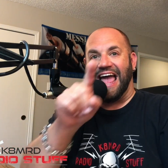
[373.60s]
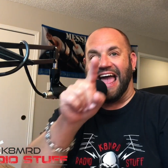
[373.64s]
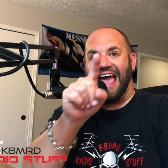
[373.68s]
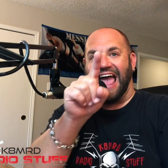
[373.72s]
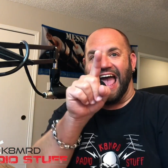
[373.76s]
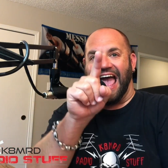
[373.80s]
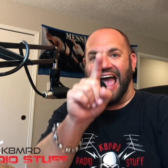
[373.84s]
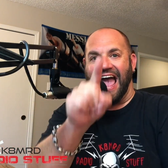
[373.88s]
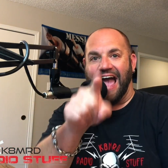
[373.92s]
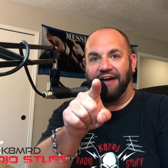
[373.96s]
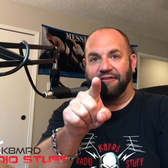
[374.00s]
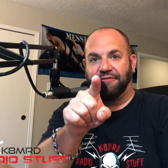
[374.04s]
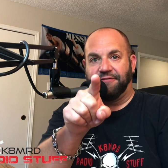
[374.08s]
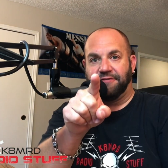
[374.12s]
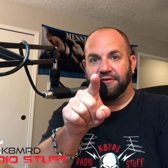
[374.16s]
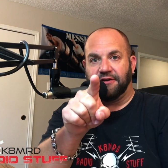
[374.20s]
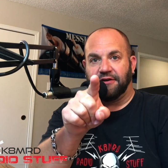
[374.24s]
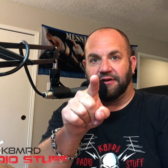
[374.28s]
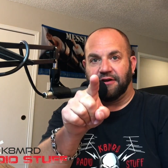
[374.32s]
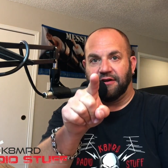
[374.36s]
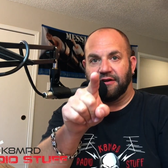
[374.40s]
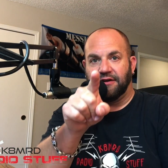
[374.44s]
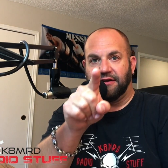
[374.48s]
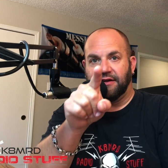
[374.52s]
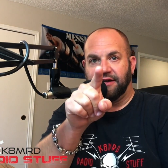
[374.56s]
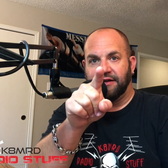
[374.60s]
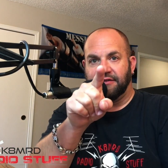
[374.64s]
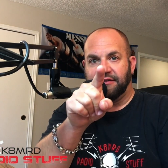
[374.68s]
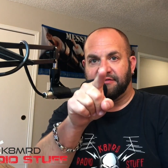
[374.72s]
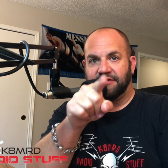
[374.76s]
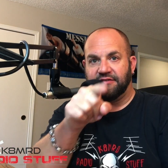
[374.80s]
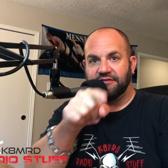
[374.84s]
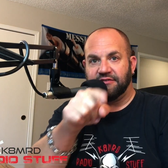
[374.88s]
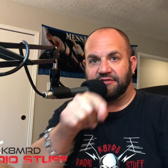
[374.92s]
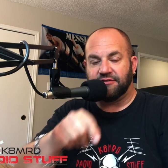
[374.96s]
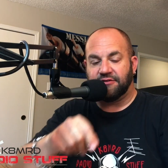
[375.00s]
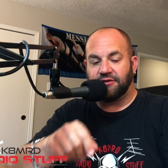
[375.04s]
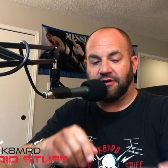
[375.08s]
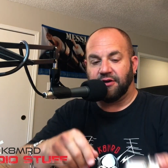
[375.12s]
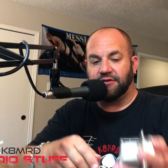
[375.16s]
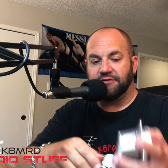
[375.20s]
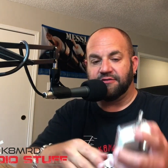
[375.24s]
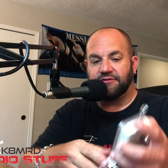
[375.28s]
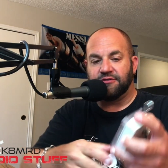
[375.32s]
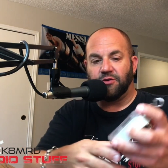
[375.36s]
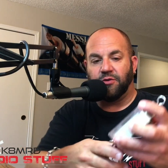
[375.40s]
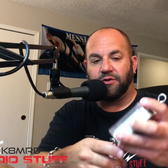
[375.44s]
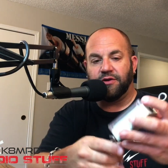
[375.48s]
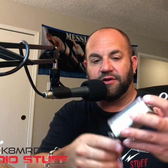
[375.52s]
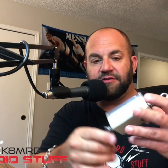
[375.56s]
after it's installed.
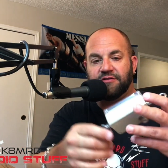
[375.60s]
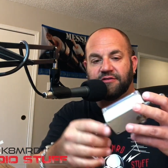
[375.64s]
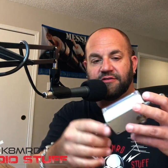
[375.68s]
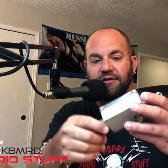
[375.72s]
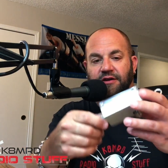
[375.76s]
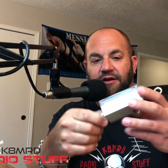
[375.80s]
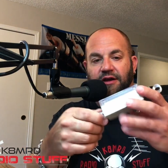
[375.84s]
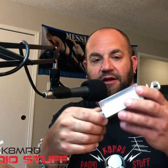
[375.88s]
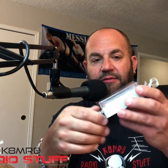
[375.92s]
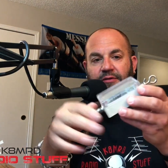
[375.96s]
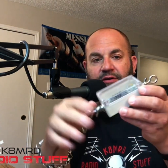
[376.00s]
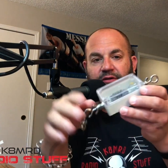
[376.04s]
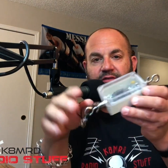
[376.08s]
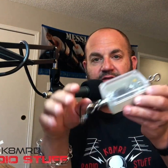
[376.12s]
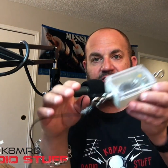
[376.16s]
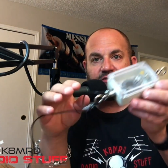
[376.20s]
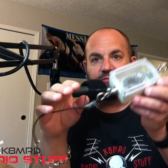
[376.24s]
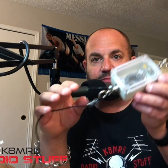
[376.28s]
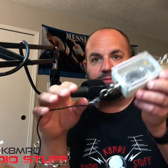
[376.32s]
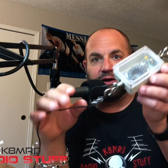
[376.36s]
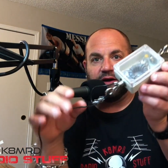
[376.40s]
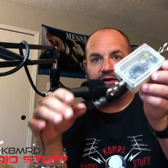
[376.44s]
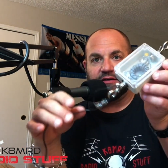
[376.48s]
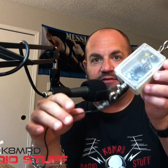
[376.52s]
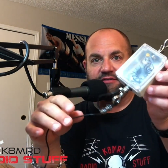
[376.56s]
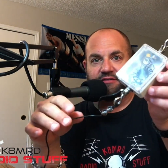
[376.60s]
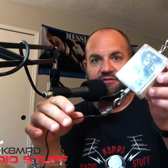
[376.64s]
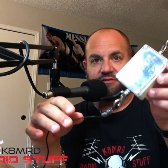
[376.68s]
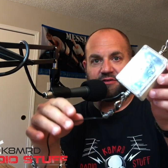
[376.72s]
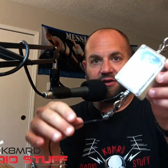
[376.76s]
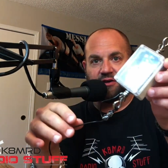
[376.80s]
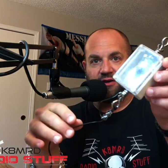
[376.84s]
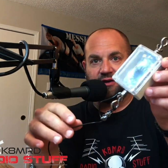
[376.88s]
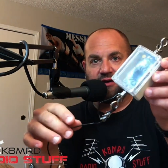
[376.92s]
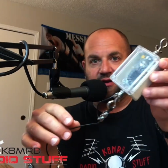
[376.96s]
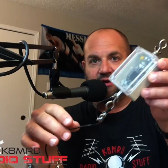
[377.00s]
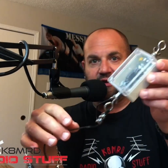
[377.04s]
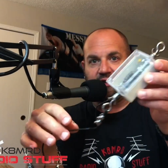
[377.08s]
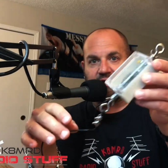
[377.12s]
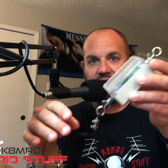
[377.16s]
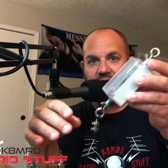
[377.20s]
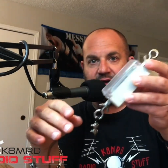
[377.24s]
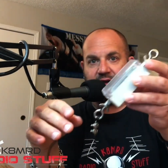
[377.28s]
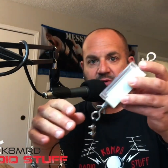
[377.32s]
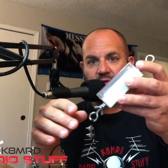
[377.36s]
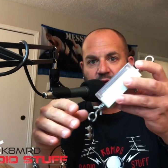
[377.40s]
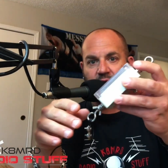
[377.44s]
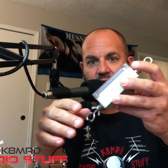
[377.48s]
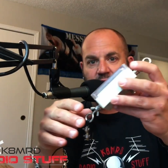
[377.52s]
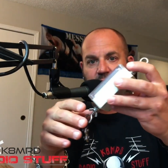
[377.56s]
So what he's talking about, this box is already kind
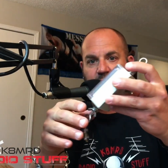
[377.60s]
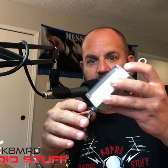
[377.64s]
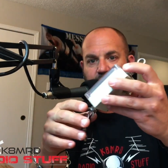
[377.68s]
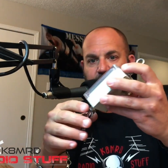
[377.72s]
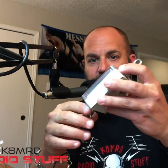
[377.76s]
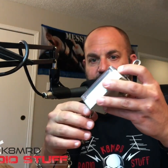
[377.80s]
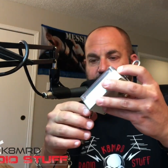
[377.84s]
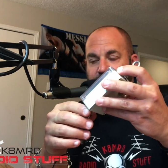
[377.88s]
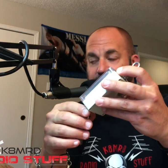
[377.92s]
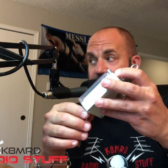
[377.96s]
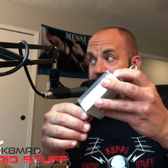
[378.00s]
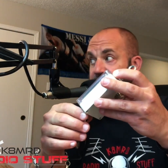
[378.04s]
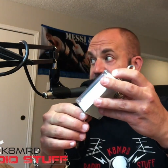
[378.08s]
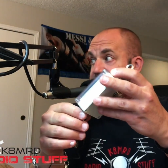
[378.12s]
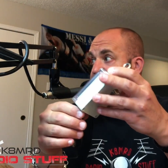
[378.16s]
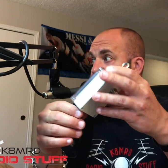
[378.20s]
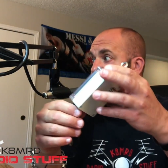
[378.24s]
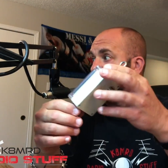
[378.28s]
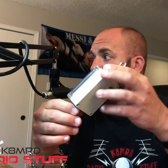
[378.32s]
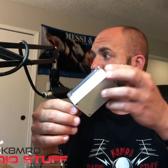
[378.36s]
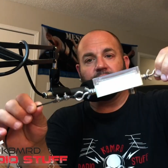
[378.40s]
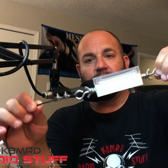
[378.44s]
of waterproof enough.